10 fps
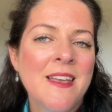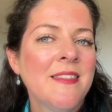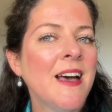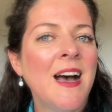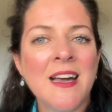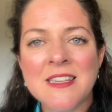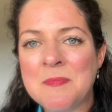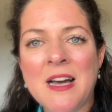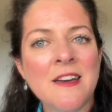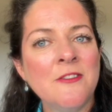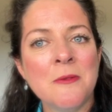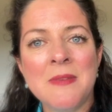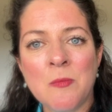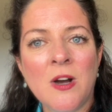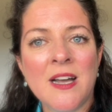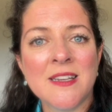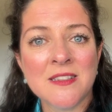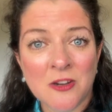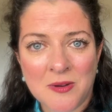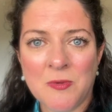The hardest part of your memoir is
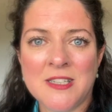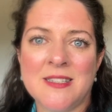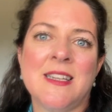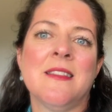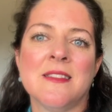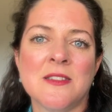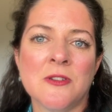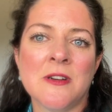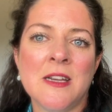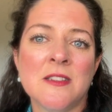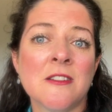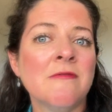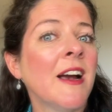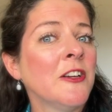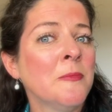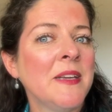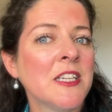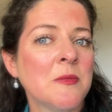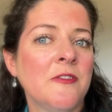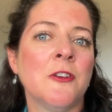knowing where to start the story, so writing your
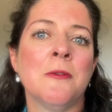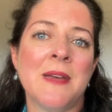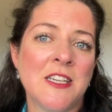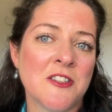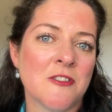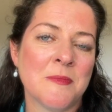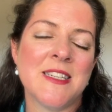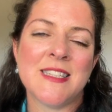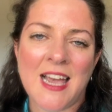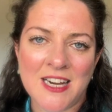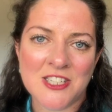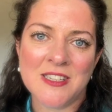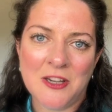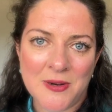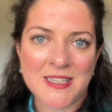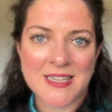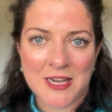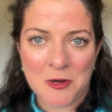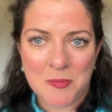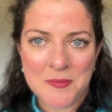pitch before your manuscript is actually going to
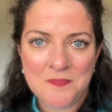help.